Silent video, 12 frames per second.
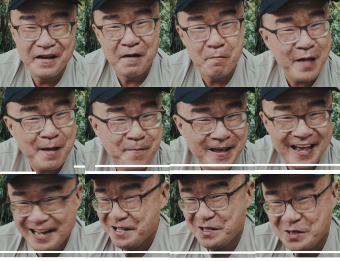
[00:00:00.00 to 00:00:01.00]
Maybe
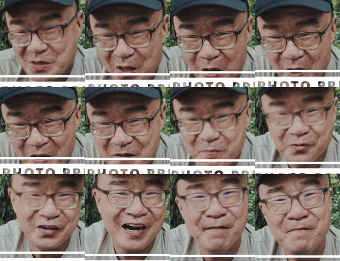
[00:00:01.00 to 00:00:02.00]
a long
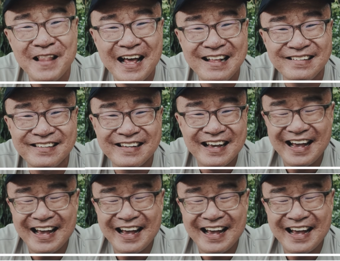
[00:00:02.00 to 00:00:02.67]
prime lens,